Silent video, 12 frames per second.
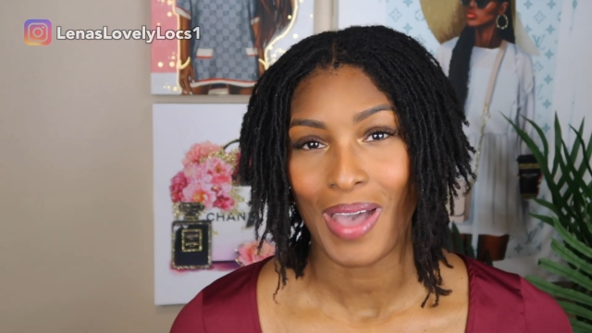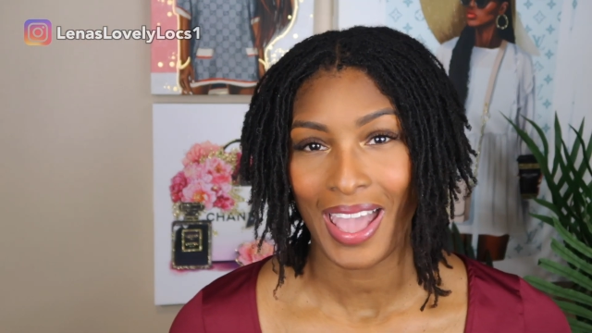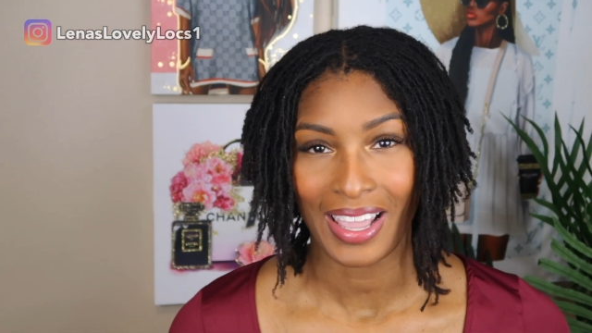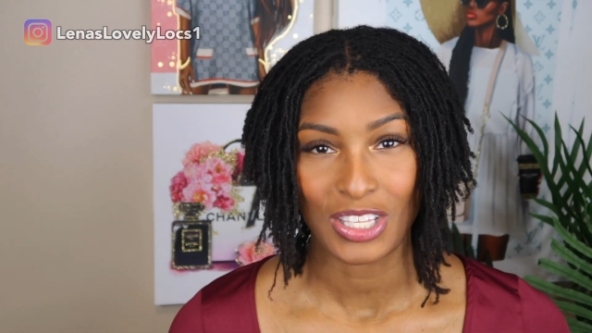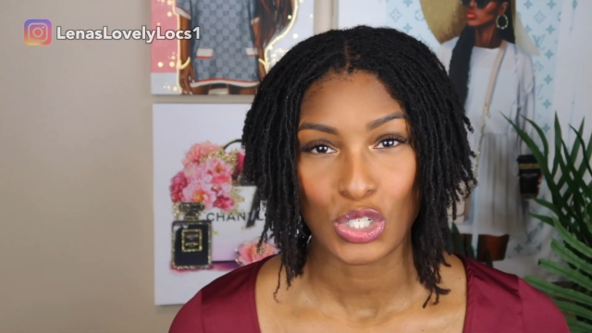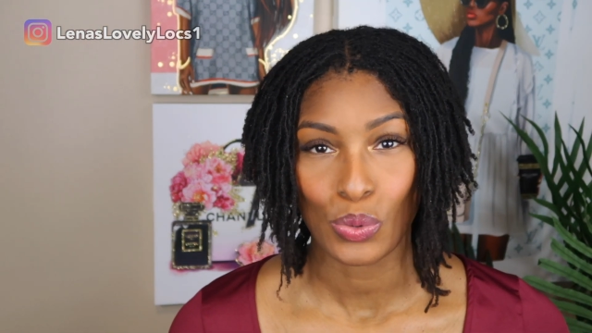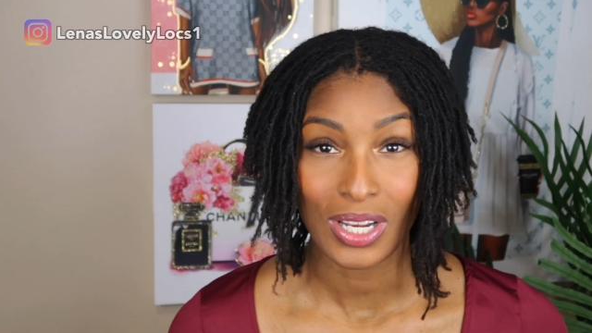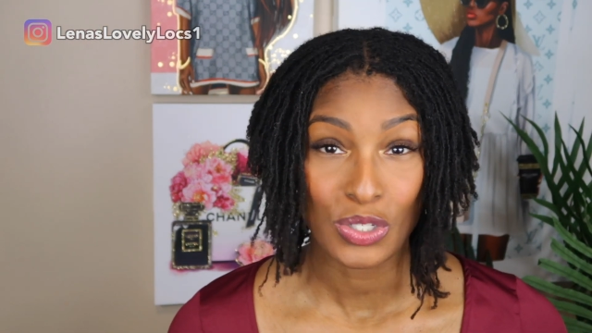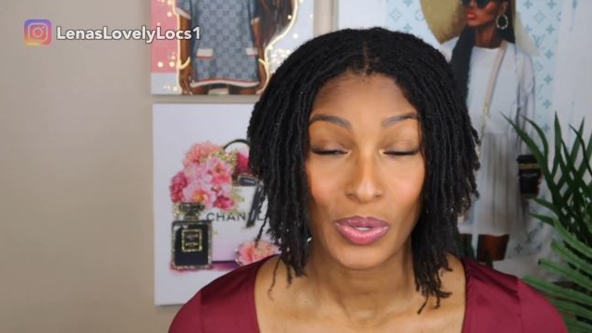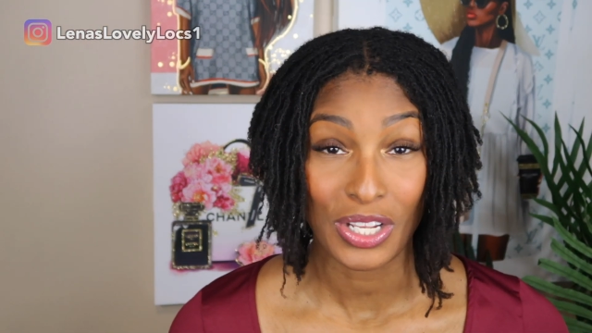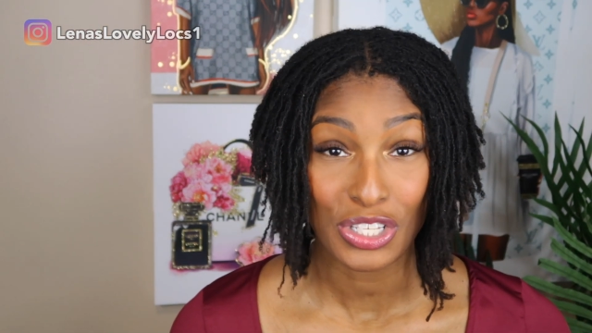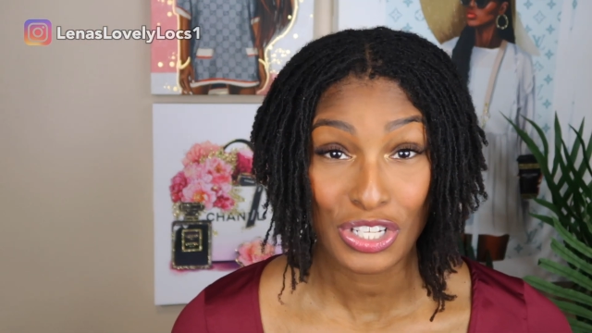back in
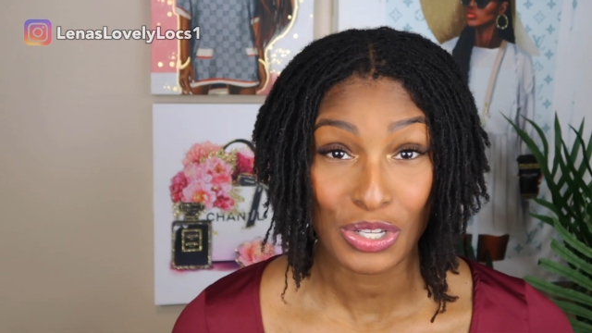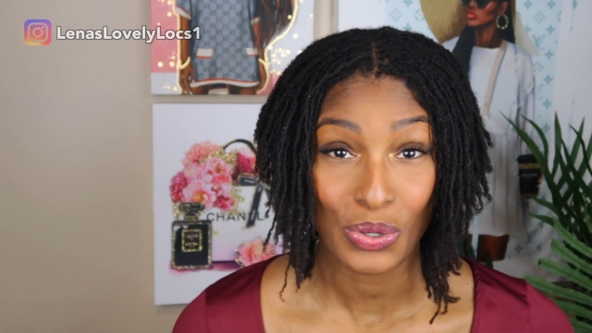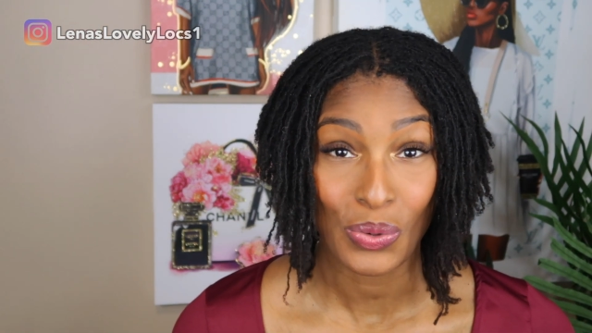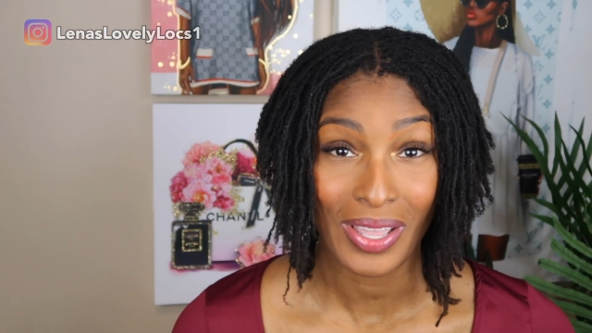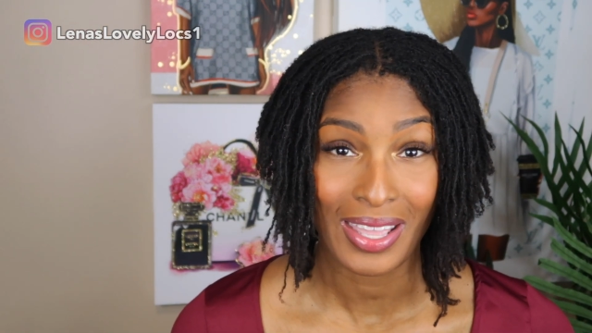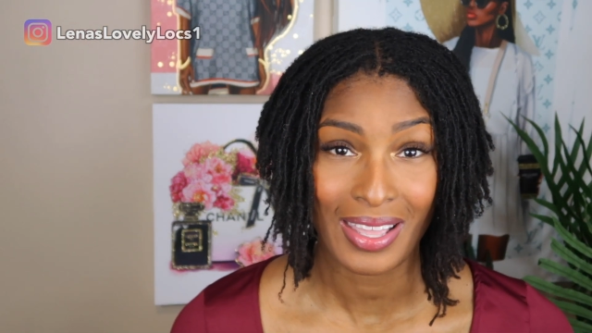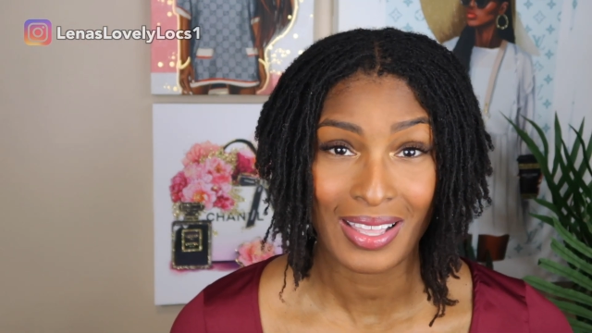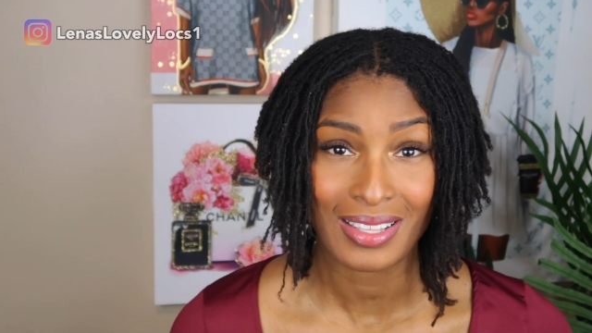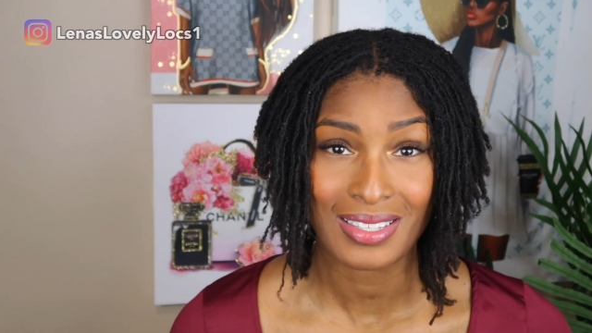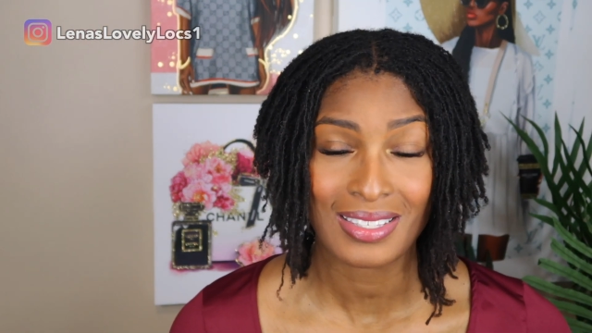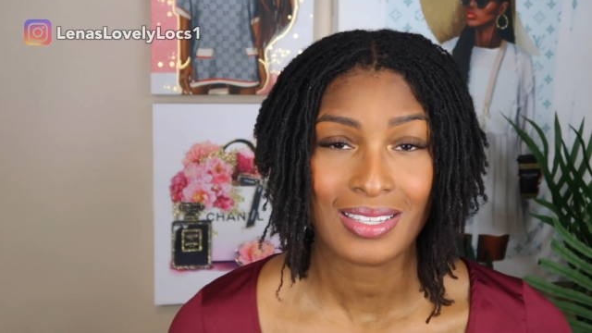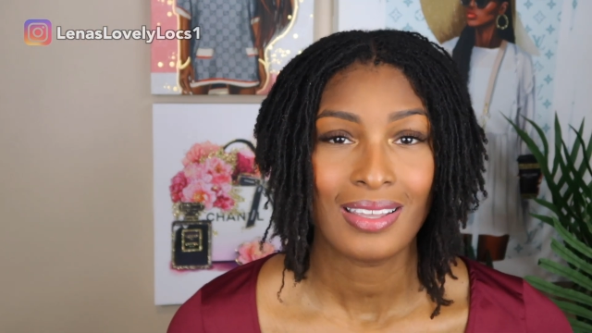2022
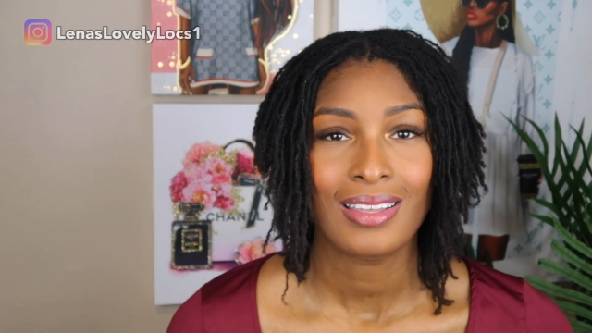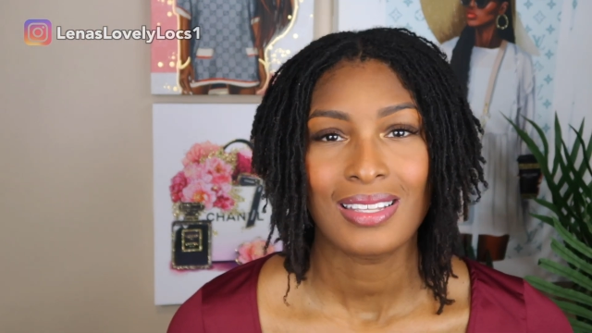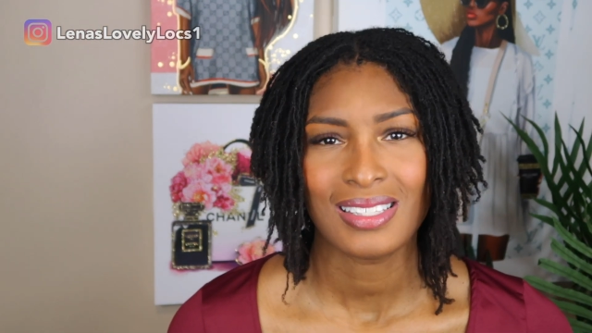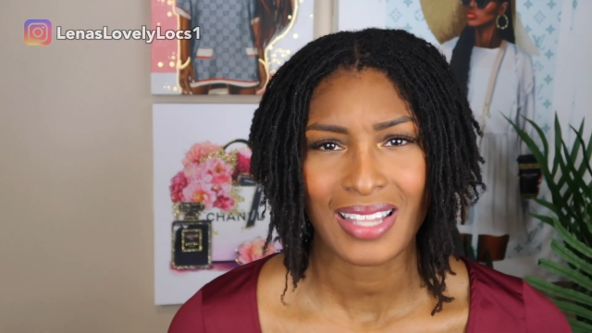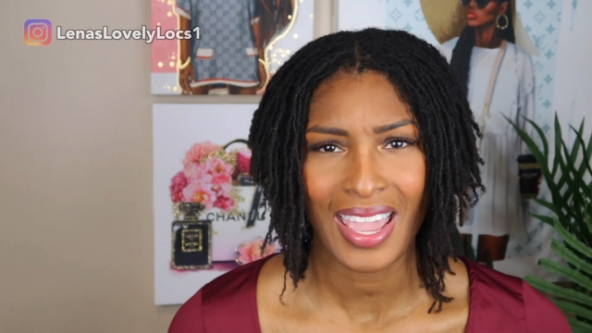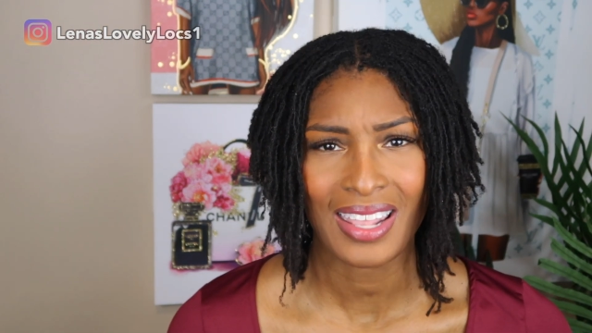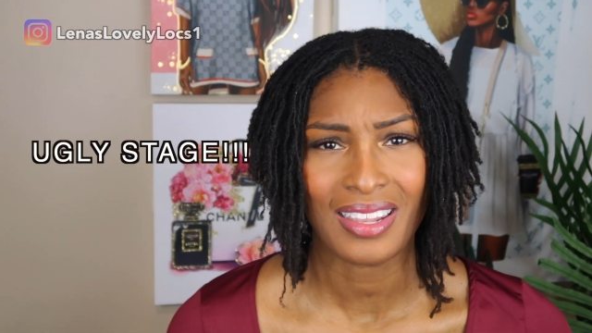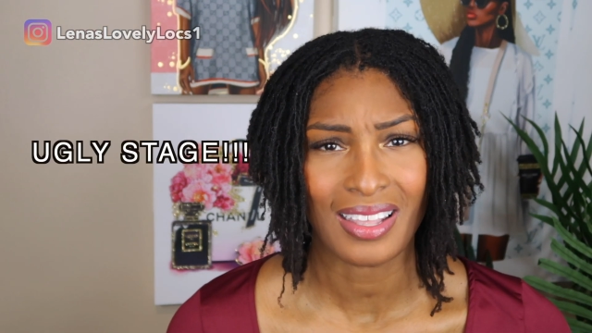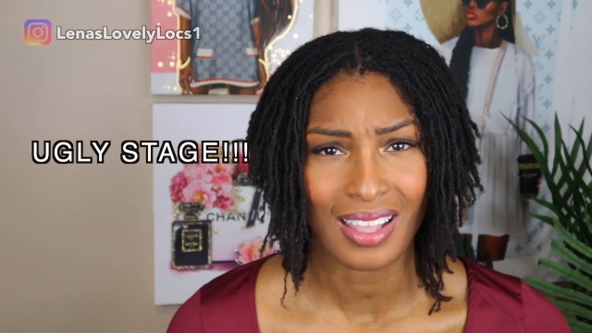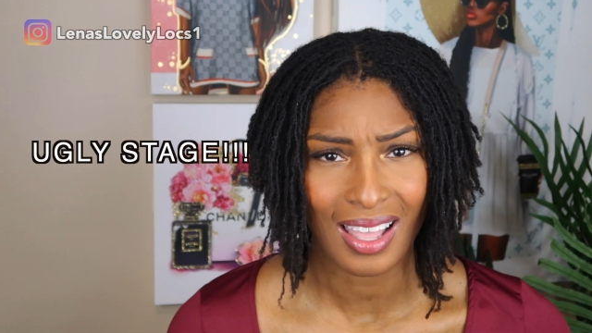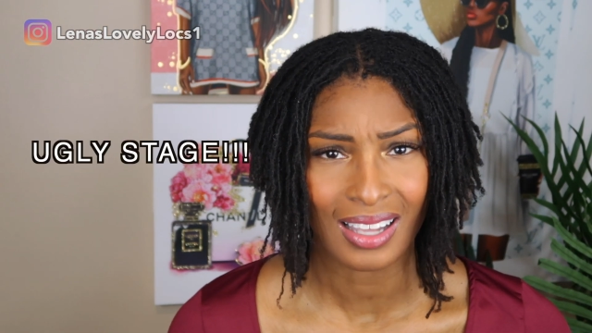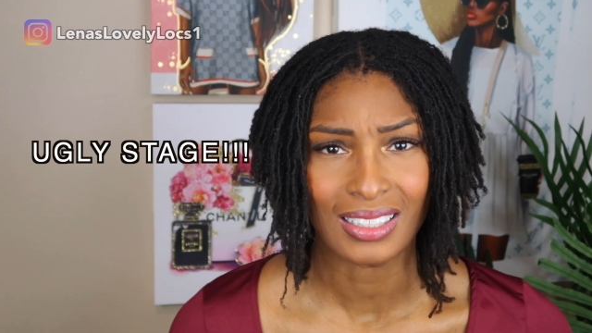is saying
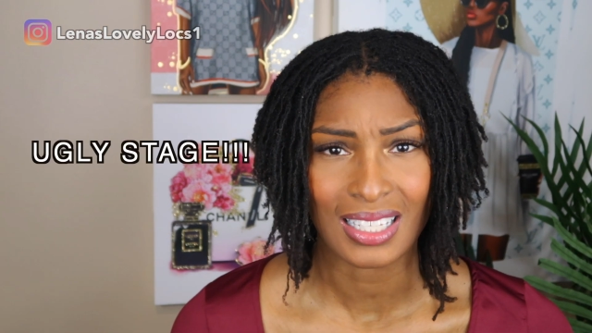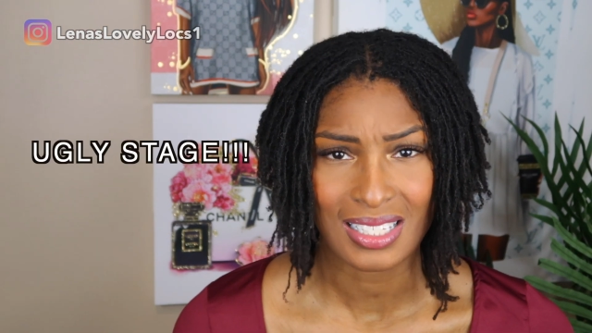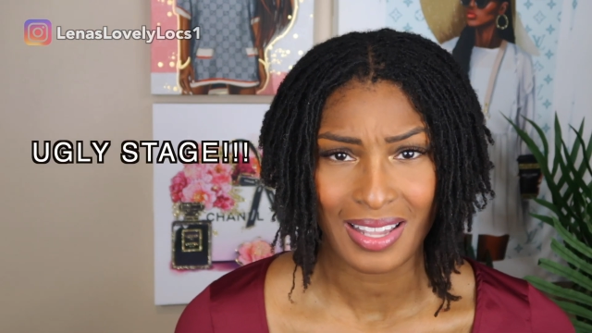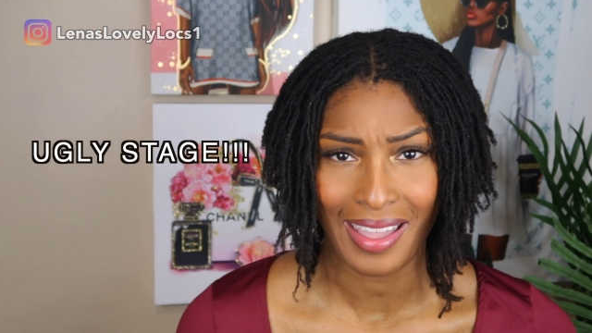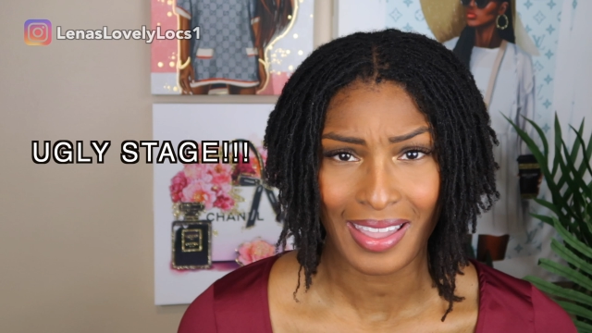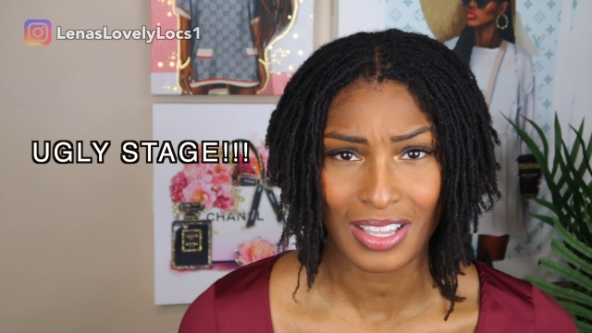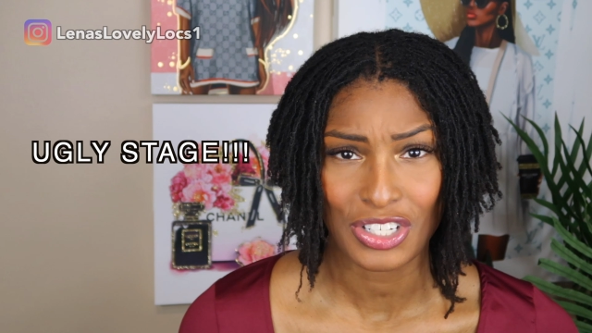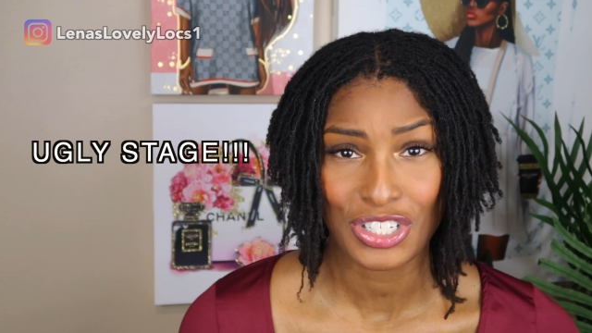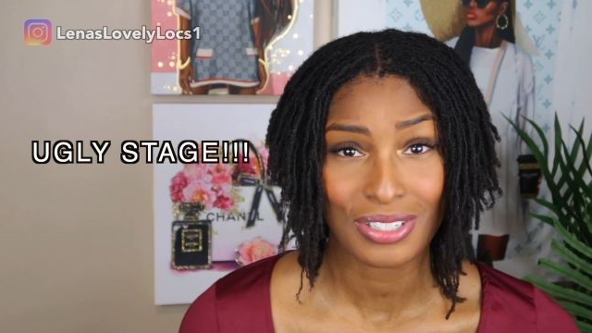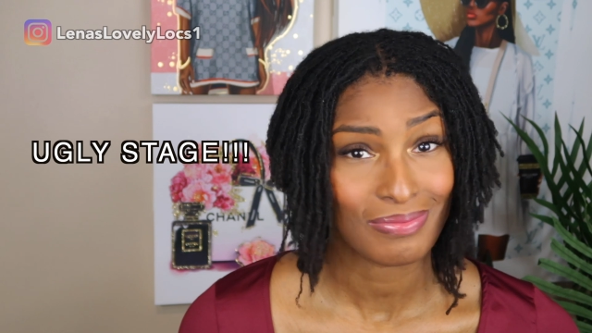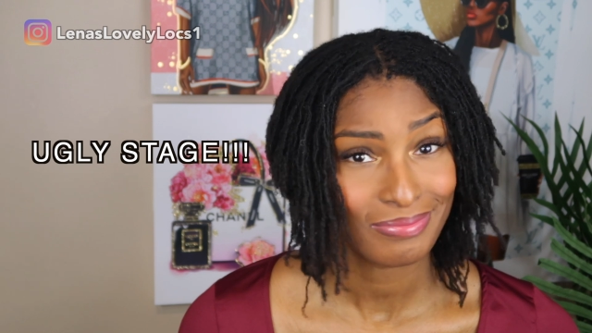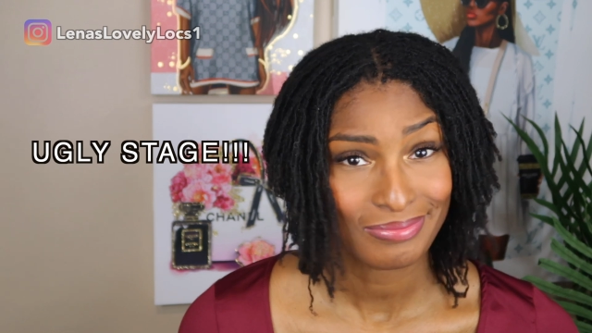the ugly stage.